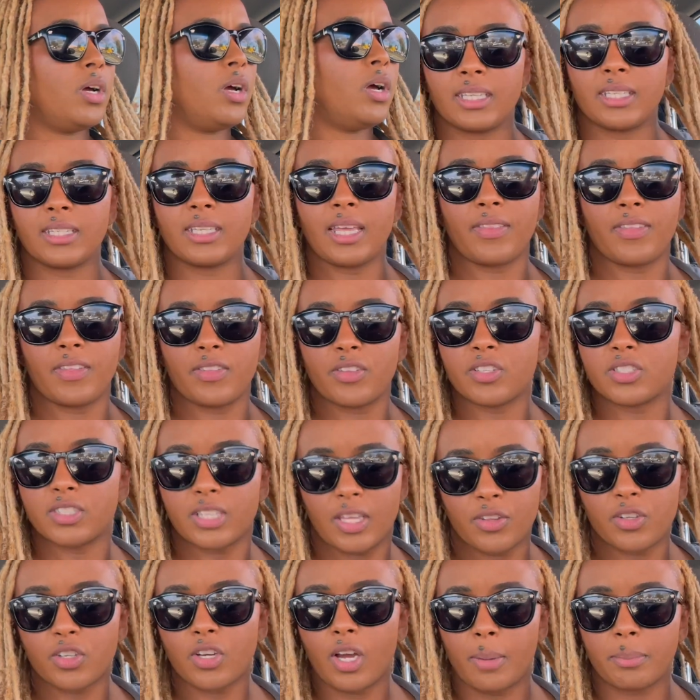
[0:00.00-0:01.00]
And then there's
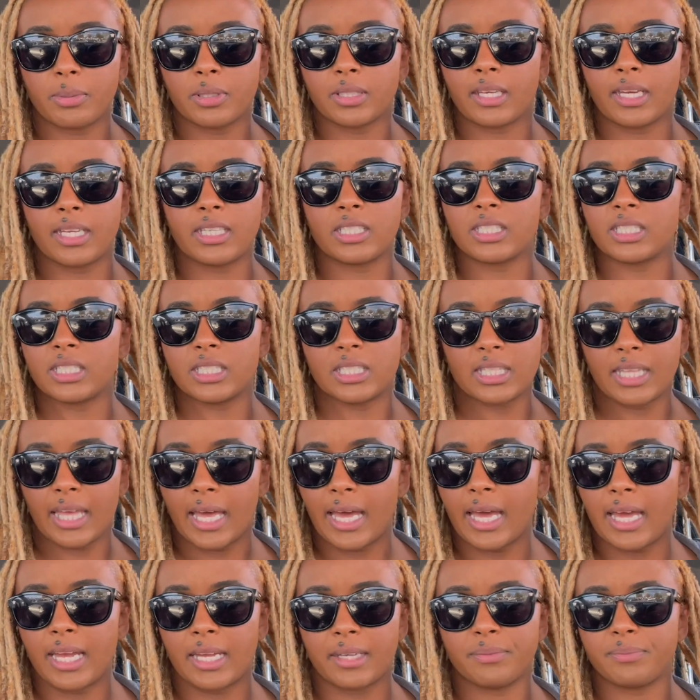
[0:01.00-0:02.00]
other complications
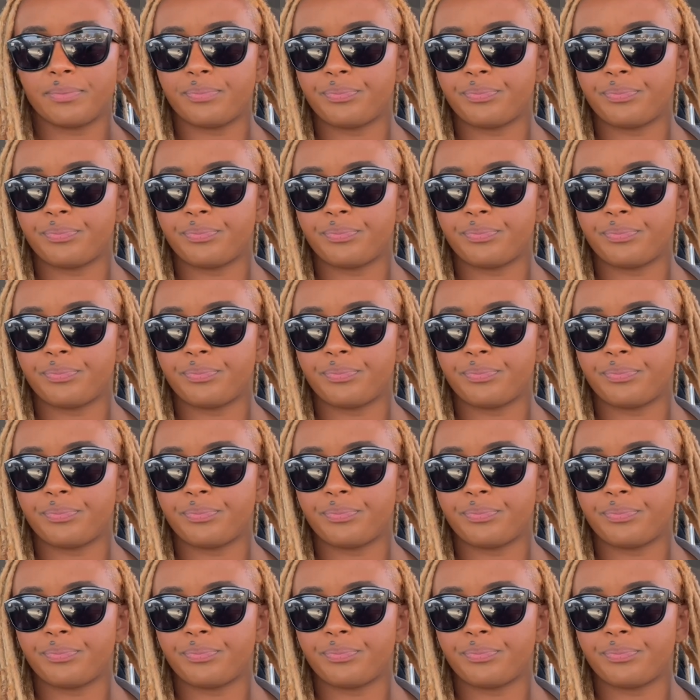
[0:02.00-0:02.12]
that,